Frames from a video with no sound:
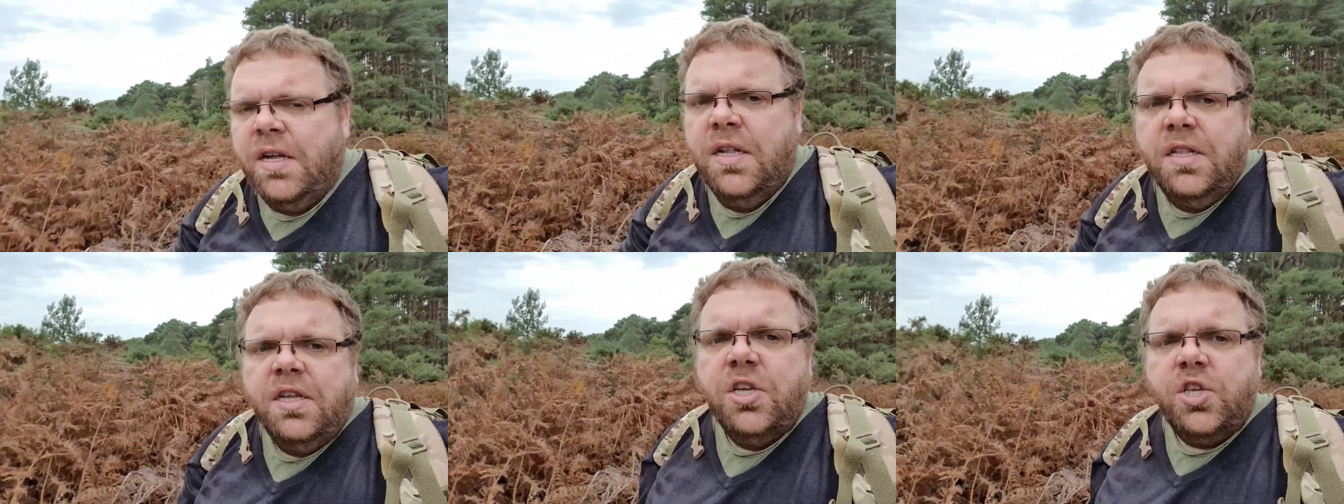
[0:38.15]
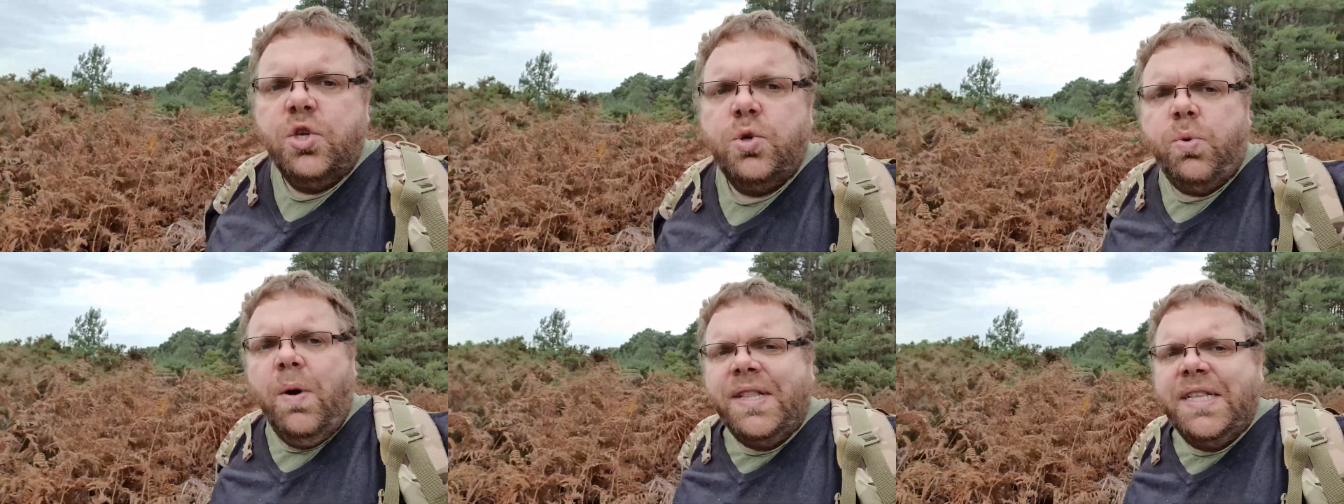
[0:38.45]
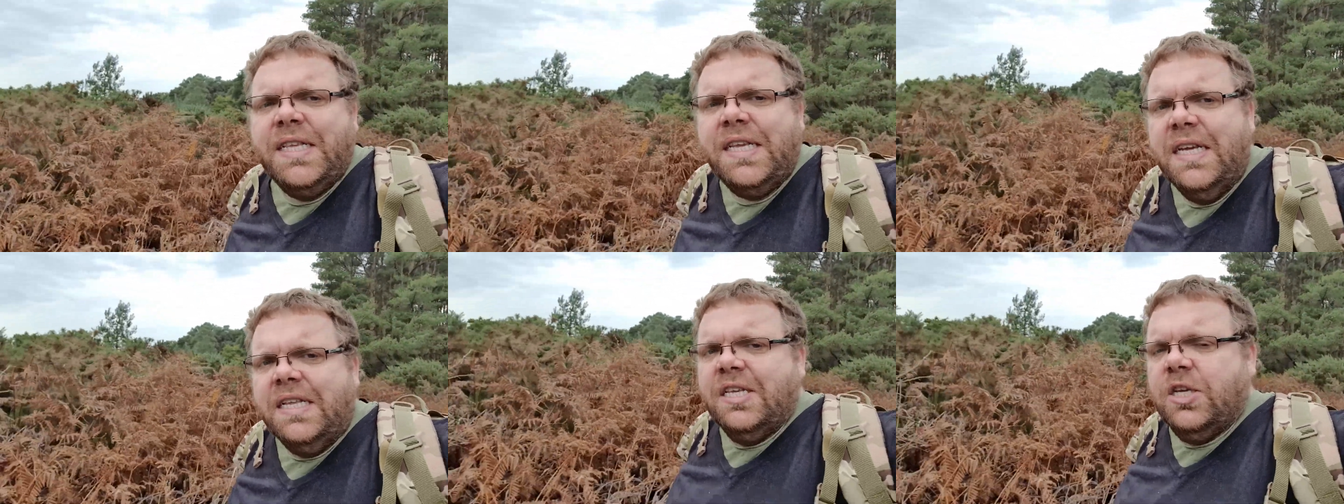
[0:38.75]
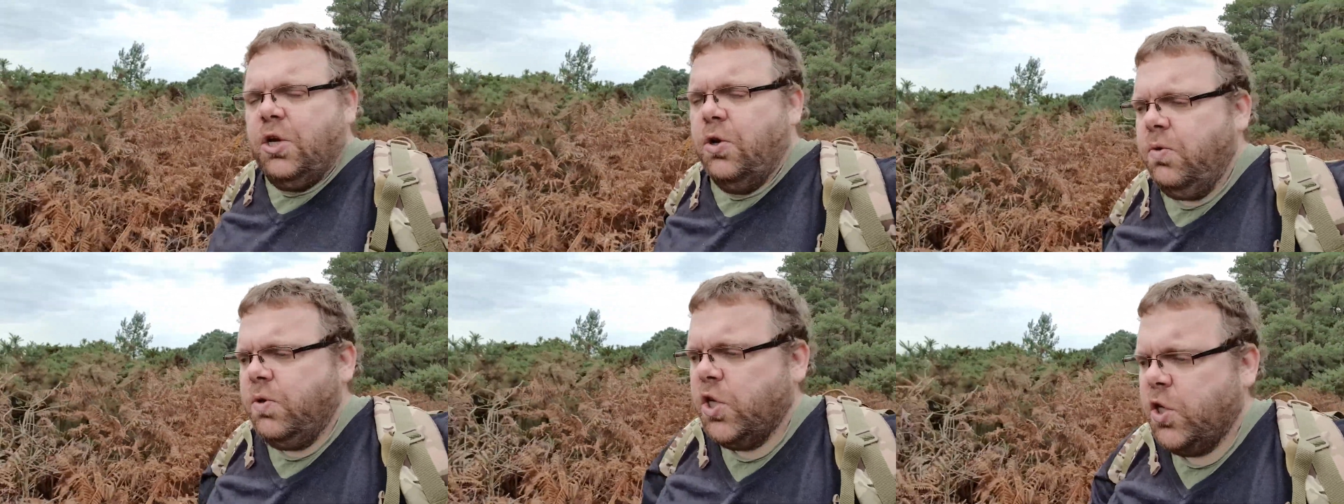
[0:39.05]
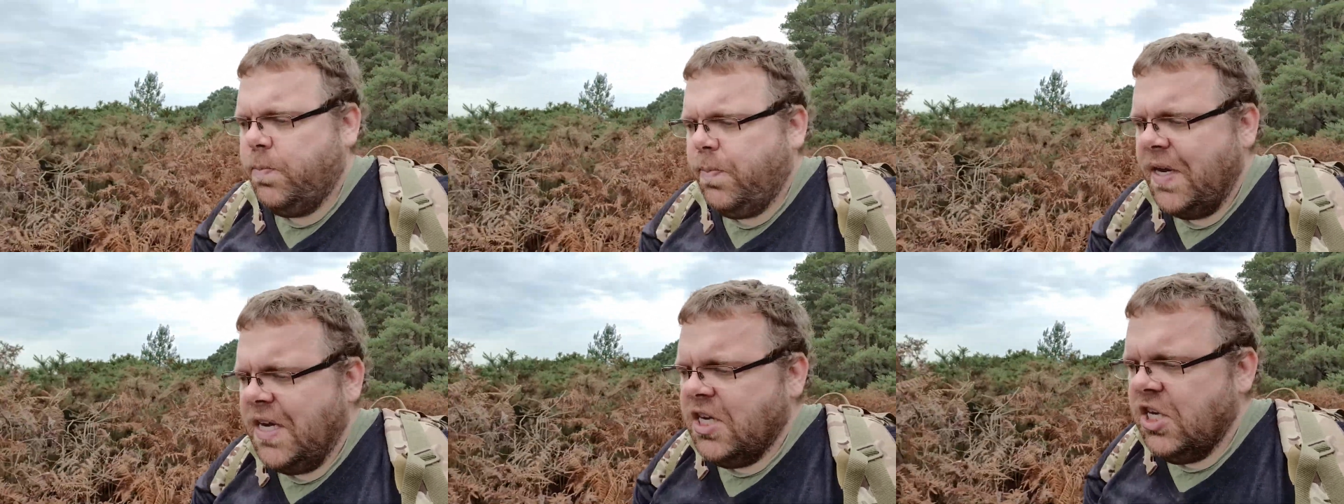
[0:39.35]
There's 22
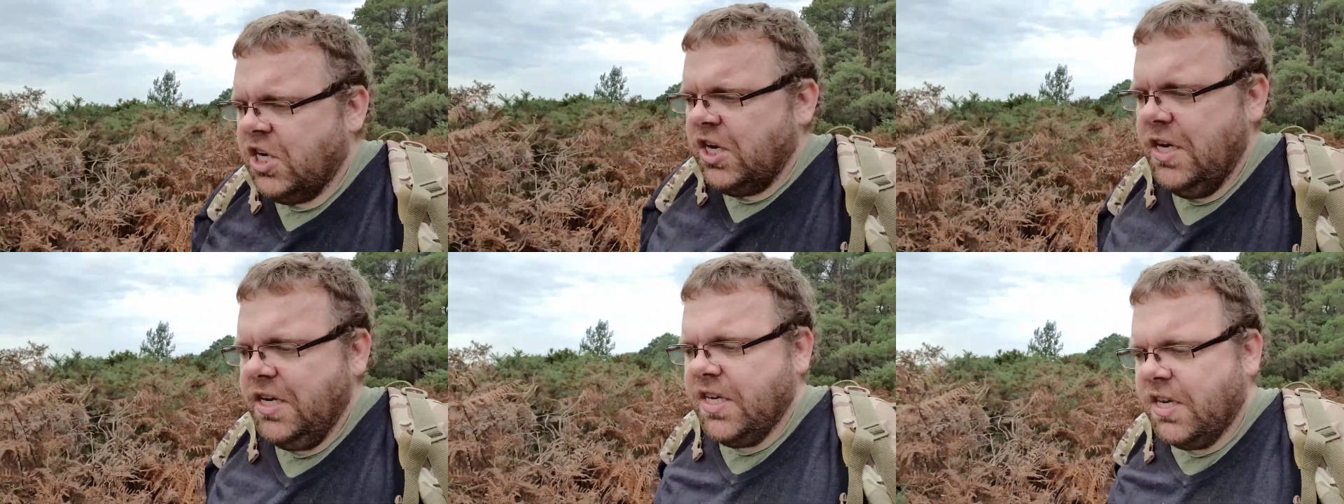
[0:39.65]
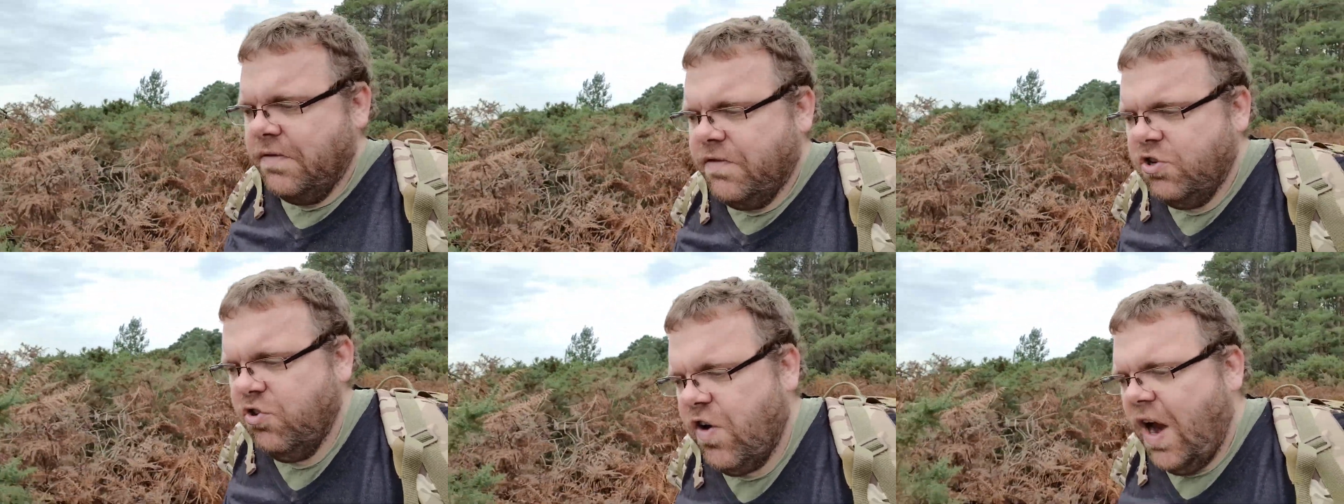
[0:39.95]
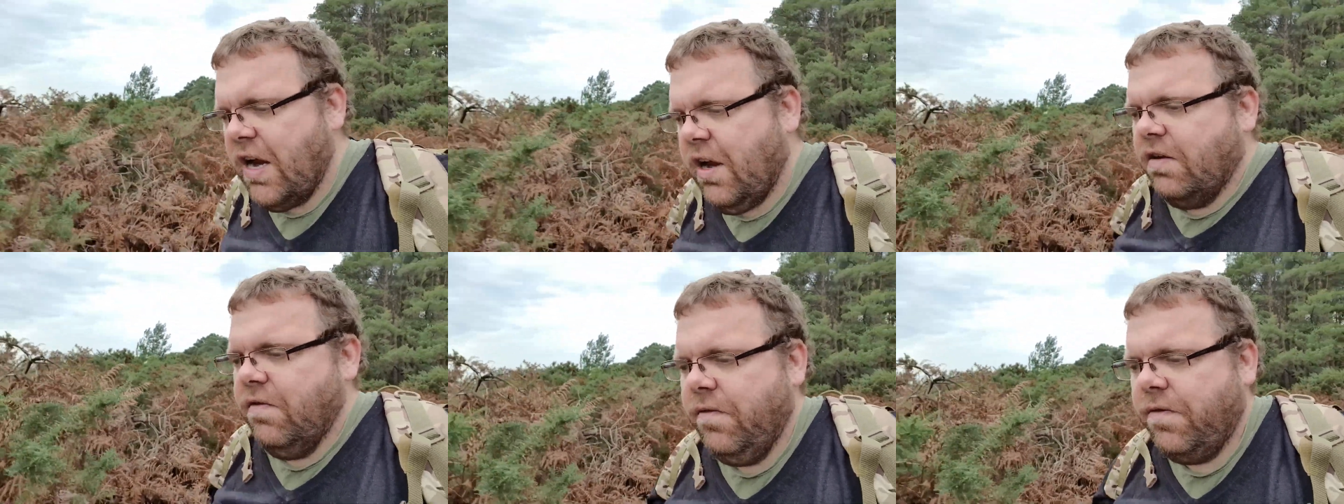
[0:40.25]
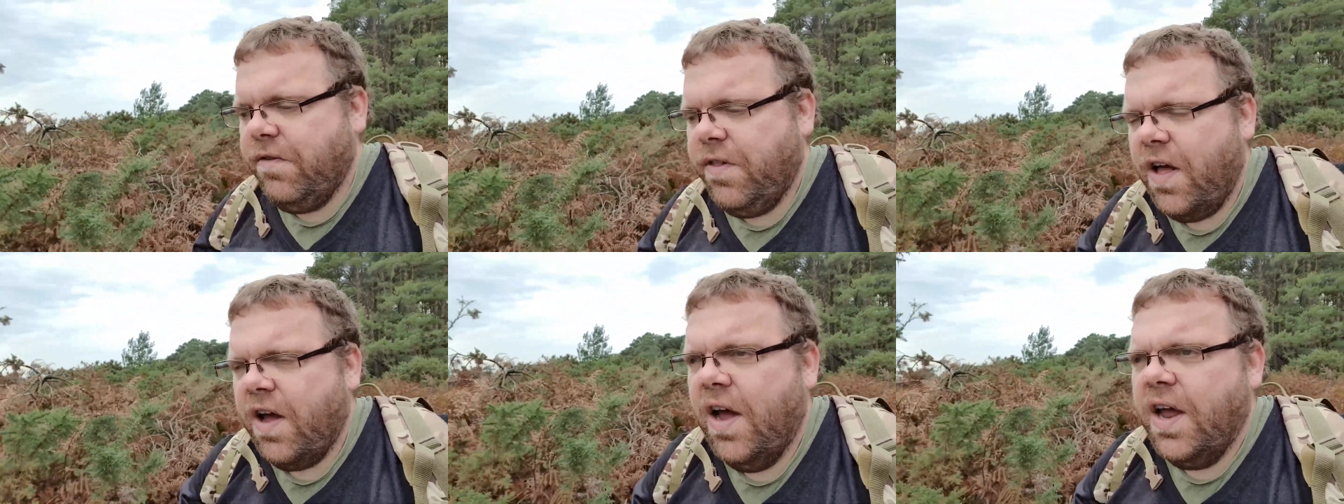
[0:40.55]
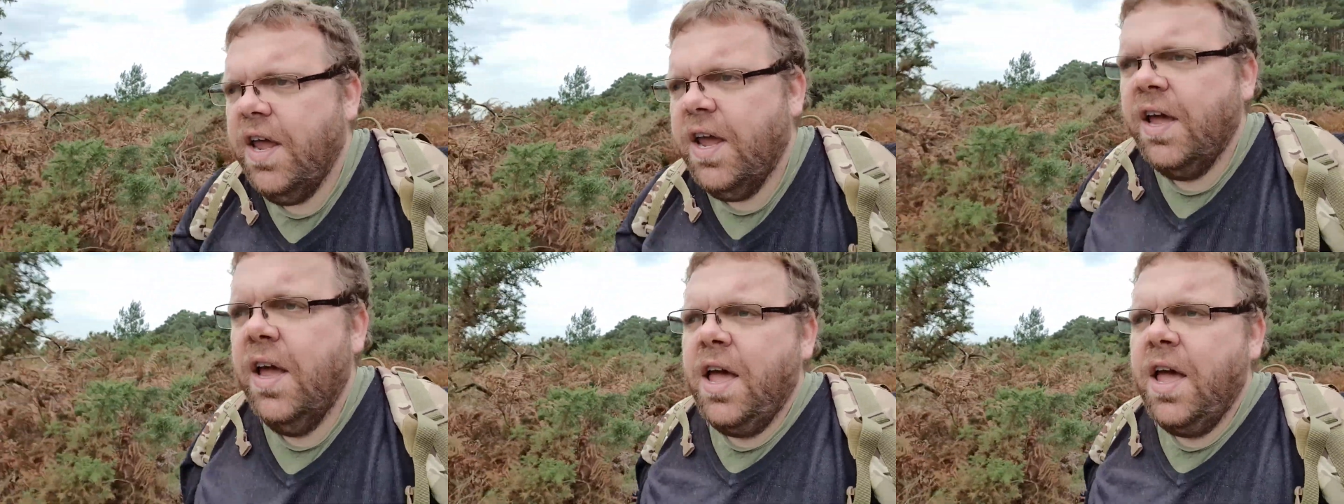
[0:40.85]
species of dragonfly,